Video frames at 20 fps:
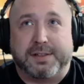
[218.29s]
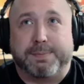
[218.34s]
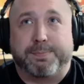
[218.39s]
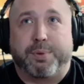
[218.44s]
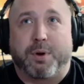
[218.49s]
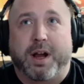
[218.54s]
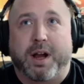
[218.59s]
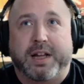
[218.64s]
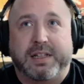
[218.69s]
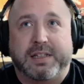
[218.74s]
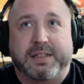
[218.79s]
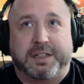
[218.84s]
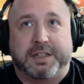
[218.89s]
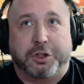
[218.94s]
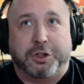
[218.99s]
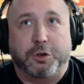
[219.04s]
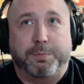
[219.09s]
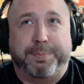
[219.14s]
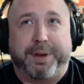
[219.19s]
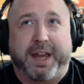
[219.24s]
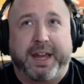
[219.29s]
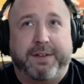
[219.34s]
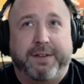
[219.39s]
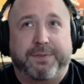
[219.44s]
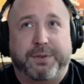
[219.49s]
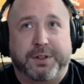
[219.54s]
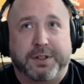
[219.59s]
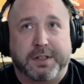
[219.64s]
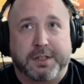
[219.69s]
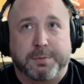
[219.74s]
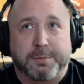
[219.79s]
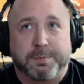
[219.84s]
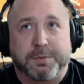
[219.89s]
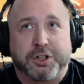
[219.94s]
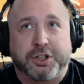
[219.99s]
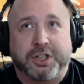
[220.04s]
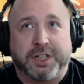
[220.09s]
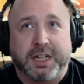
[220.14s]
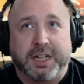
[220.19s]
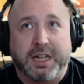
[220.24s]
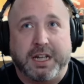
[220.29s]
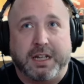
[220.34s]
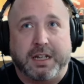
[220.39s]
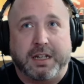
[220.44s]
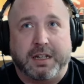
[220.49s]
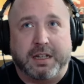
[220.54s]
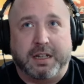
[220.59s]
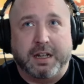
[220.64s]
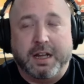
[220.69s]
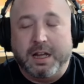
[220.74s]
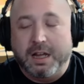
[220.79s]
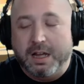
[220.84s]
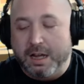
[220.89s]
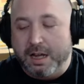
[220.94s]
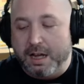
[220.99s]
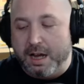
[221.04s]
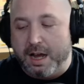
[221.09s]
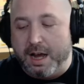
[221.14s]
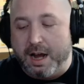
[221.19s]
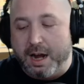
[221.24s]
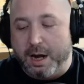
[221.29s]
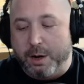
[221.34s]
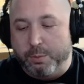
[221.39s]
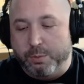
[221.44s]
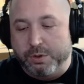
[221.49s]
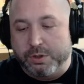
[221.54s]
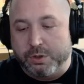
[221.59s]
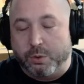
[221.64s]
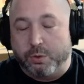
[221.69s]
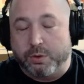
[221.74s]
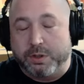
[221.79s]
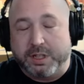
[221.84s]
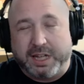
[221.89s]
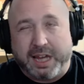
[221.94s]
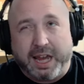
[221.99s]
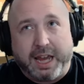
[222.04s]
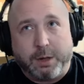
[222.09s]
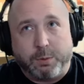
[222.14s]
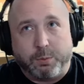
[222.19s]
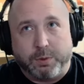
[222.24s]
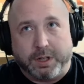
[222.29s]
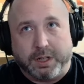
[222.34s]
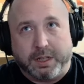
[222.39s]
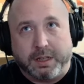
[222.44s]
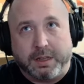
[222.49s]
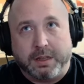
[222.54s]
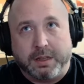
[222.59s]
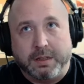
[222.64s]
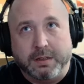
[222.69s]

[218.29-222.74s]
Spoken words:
price that you pay for this machine, I was okay with,